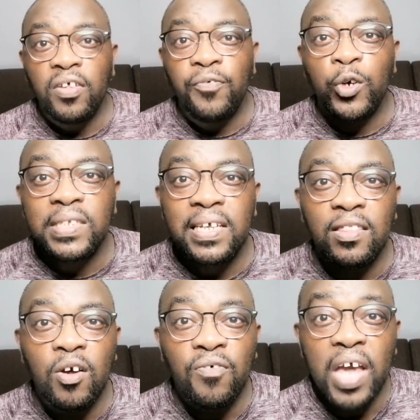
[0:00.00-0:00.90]
On the
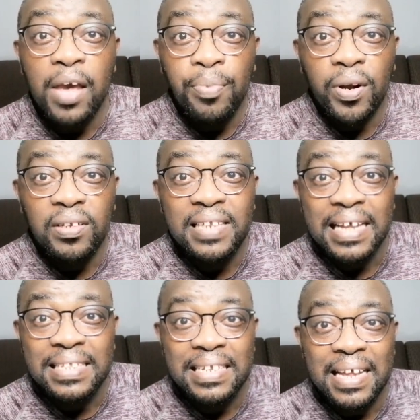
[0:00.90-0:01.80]
14th of April
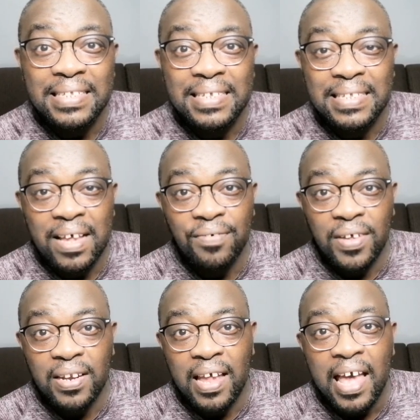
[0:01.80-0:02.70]

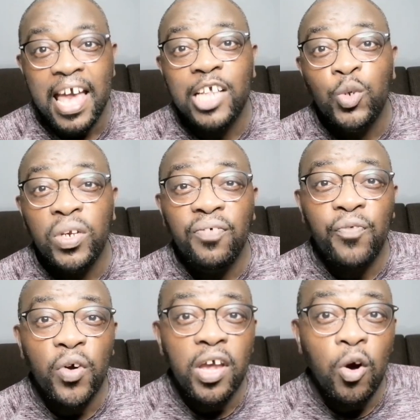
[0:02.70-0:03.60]
1997, a
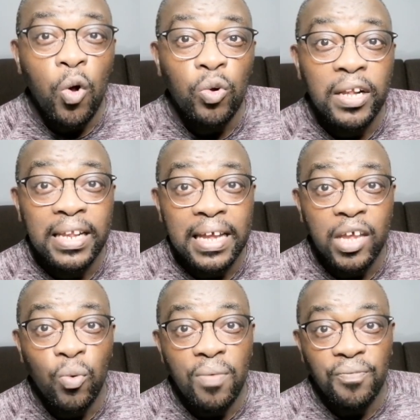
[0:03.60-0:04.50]
24-year-old
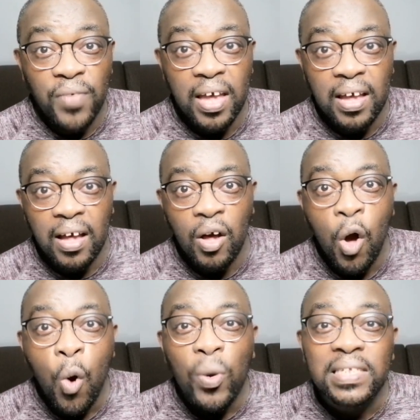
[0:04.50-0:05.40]
Hlengiwe
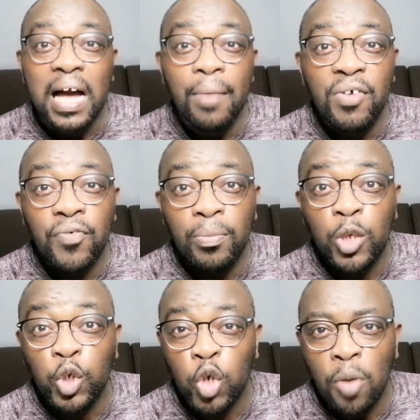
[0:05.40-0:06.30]
Mfeka was coming
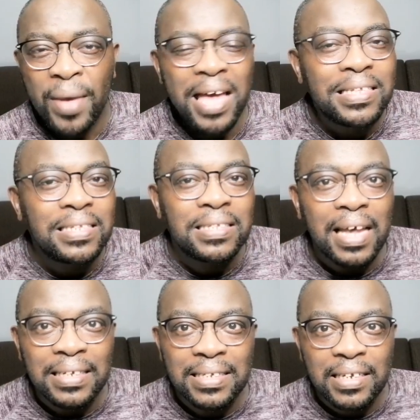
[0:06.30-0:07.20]
from the shop
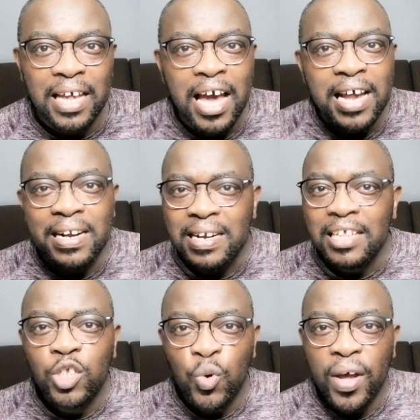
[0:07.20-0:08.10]
excited,
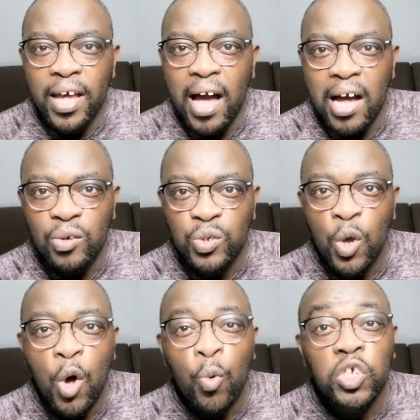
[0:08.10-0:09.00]
ran to her
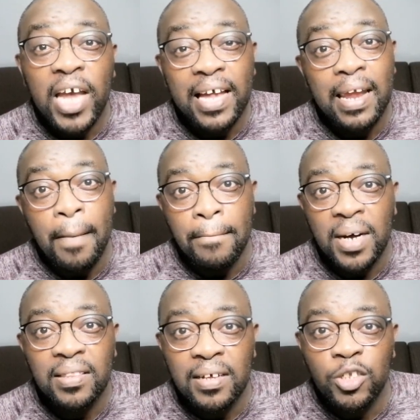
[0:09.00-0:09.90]
house, which had her
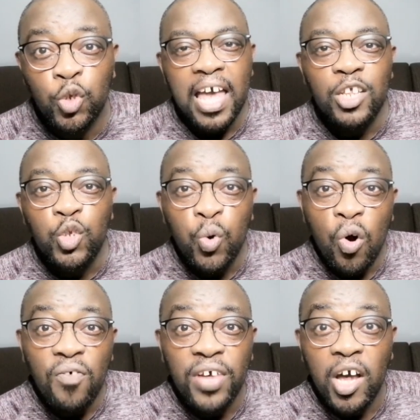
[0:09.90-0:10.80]
mother and
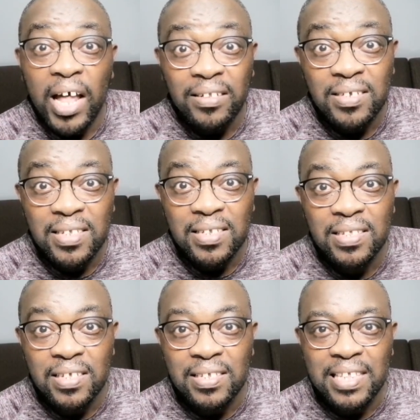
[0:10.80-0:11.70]
two of her elder
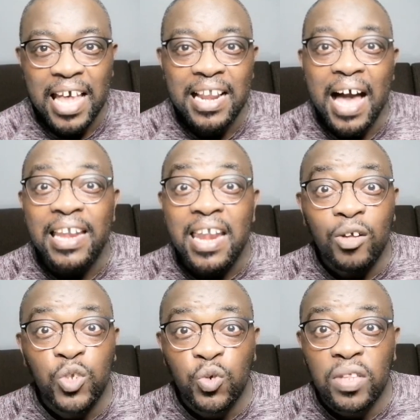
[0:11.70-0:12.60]
sisters, and
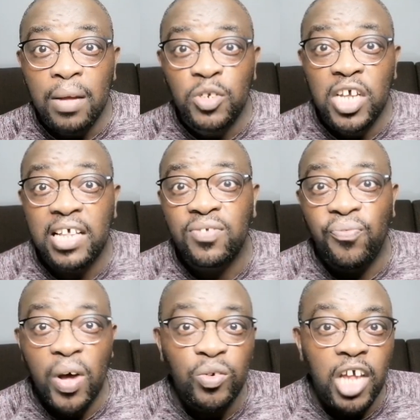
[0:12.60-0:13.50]
announced to them she has
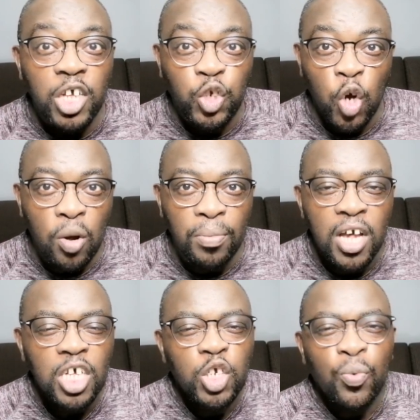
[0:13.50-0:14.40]
found a
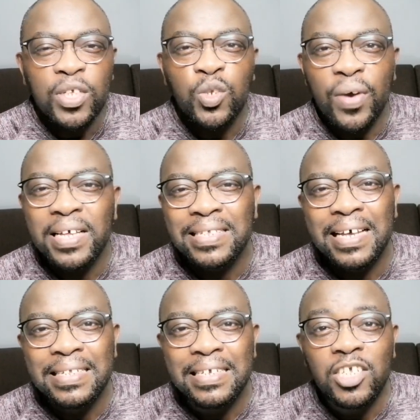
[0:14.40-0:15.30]
job. She was so
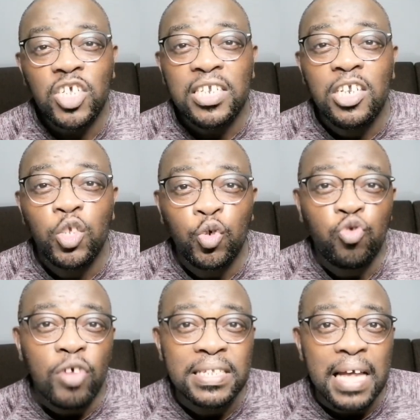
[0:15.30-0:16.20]
excited, she needed to
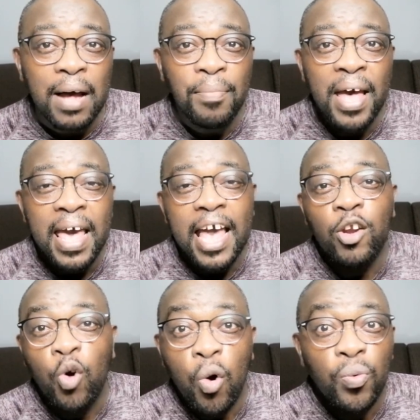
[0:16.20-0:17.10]
dress up
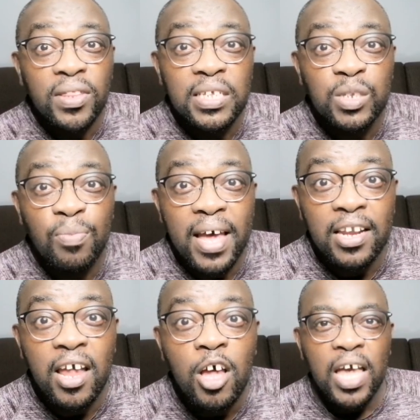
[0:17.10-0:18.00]
and go with this
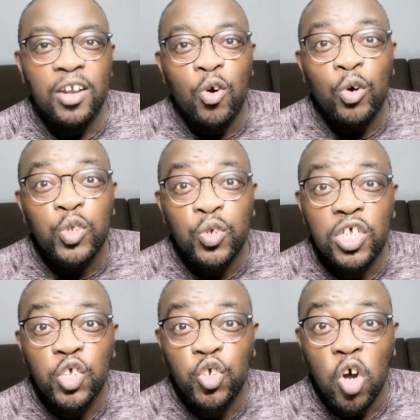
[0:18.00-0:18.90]
man and go to
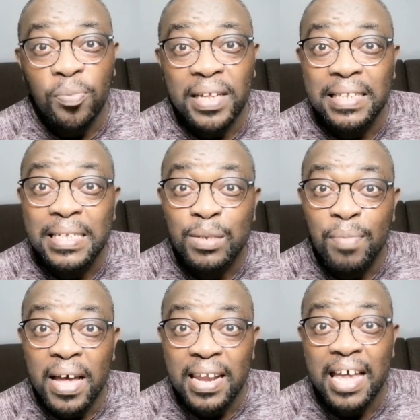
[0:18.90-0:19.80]
this job that
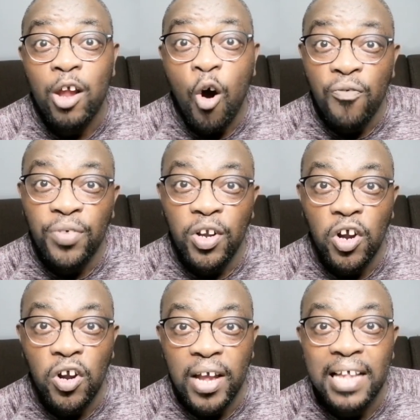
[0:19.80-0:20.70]
this man had offered
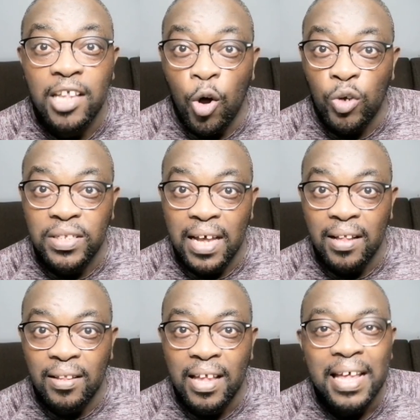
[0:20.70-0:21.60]
her at a
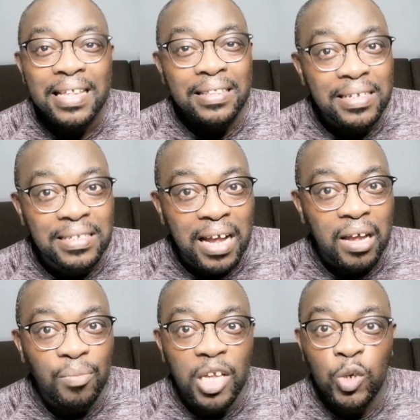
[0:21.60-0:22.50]
hotel. This
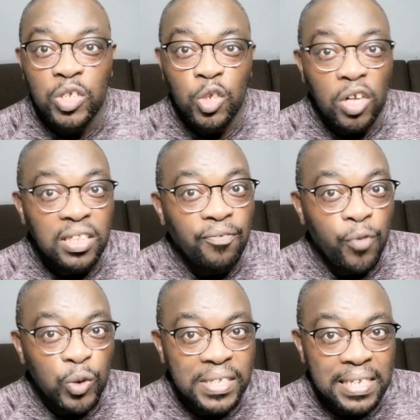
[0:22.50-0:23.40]
time it was not the
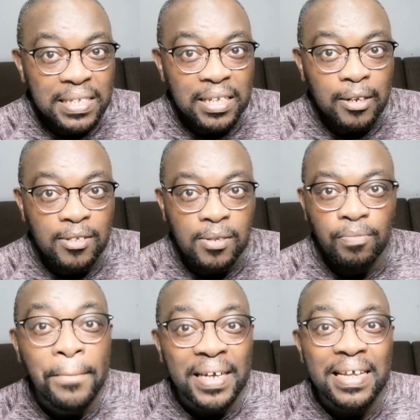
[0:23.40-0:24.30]
Four Seasons,
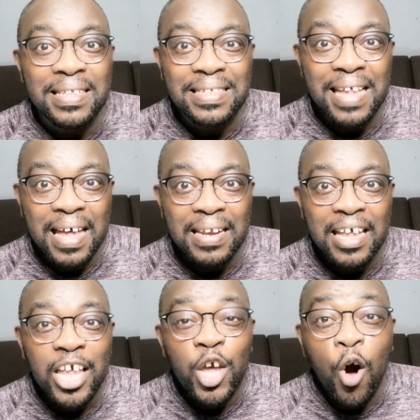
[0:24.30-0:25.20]
but
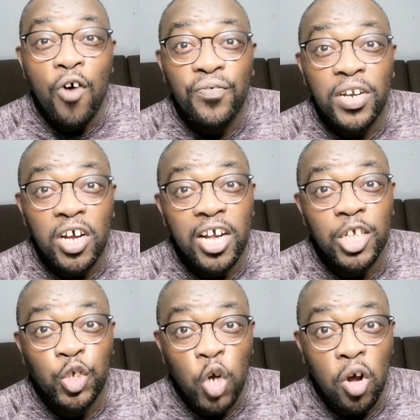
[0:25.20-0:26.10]
instead he offered her
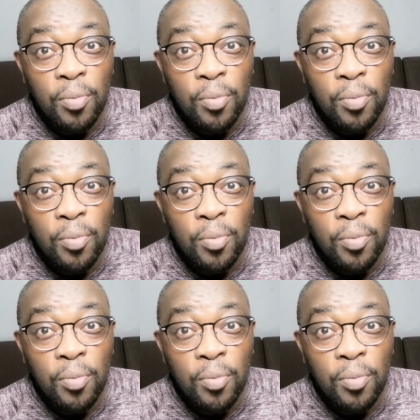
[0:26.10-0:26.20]
a